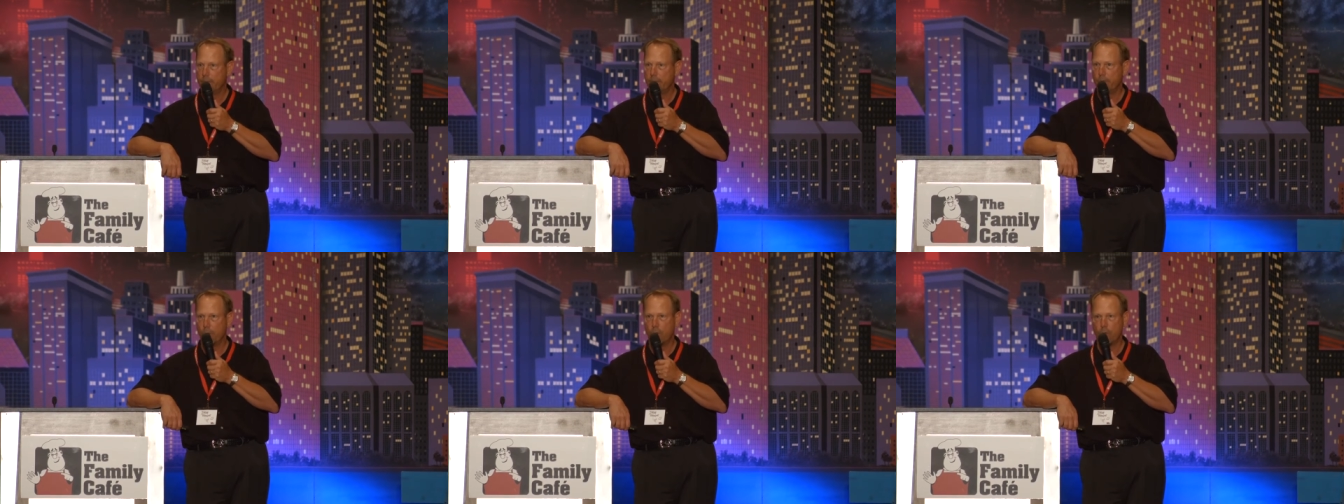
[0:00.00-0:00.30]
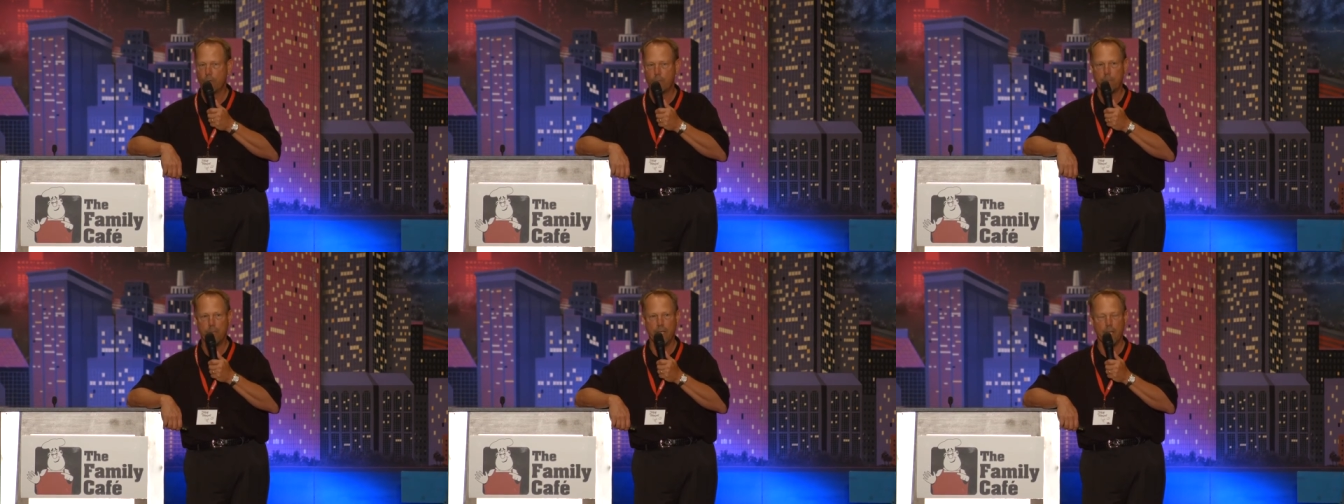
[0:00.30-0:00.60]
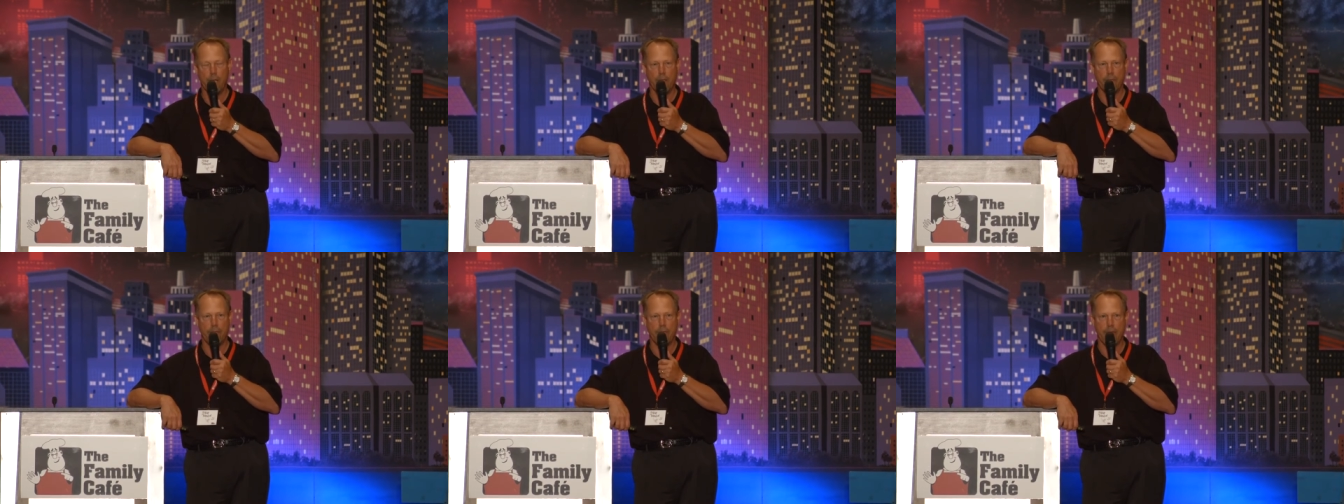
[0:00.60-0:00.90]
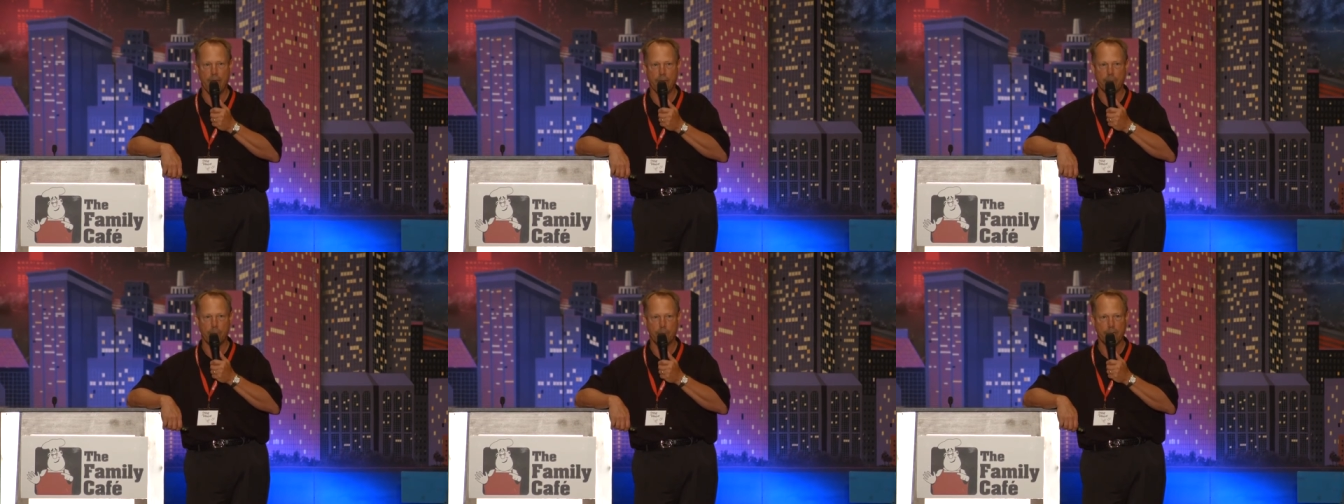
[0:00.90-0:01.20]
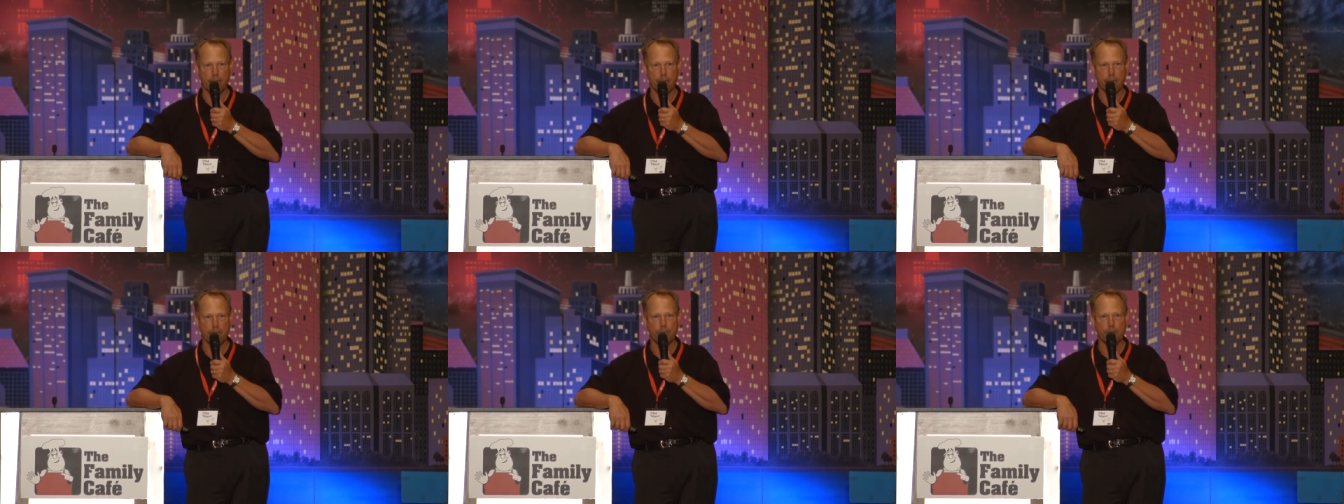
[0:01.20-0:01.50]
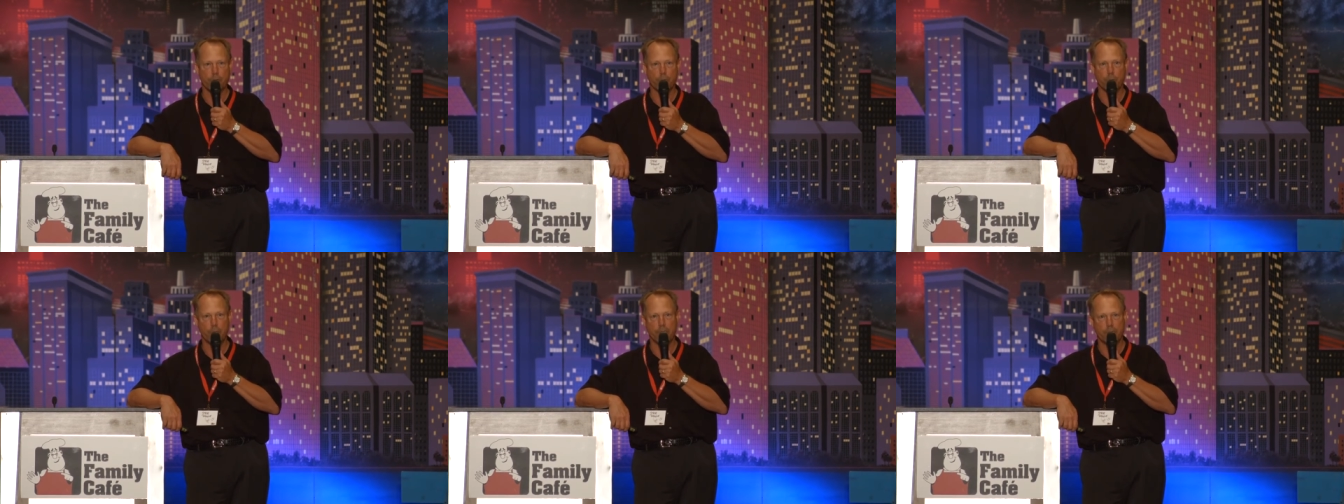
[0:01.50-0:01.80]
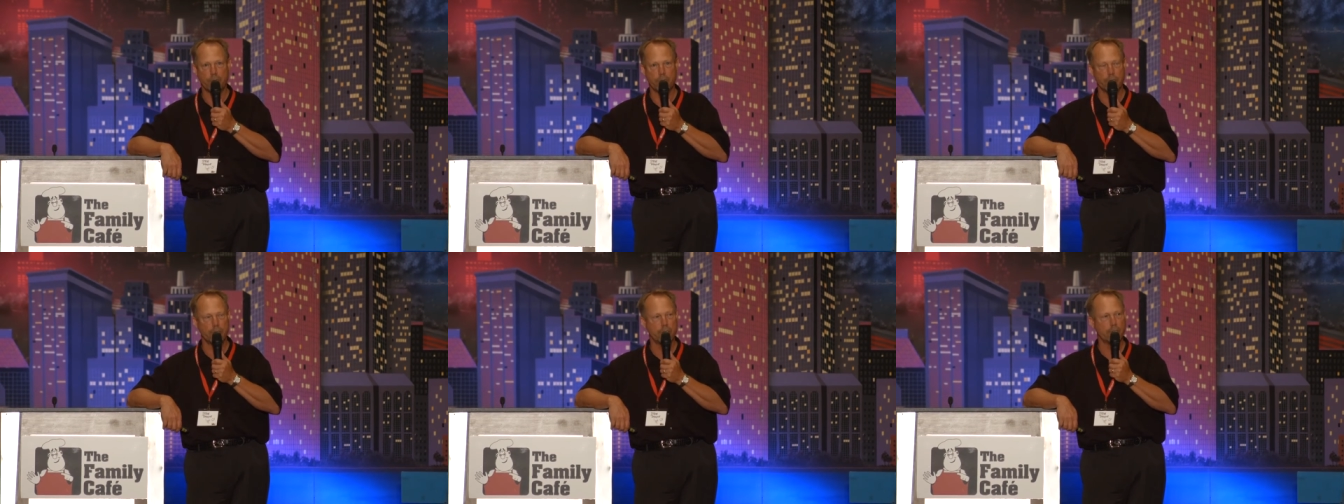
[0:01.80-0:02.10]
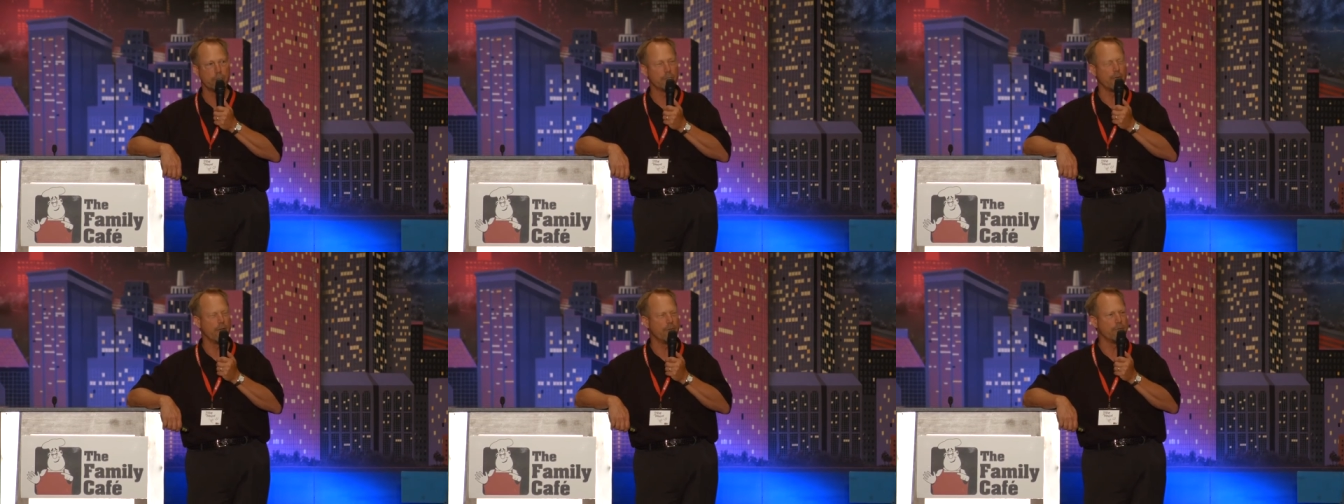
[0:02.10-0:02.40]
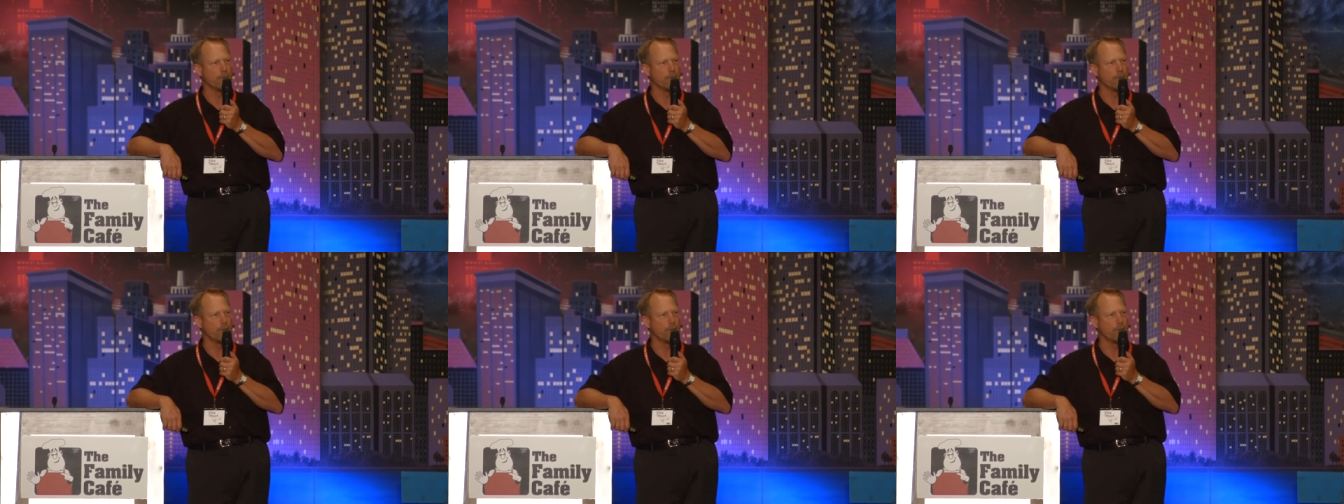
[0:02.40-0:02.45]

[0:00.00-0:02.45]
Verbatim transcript: Don't look beyond that because the riches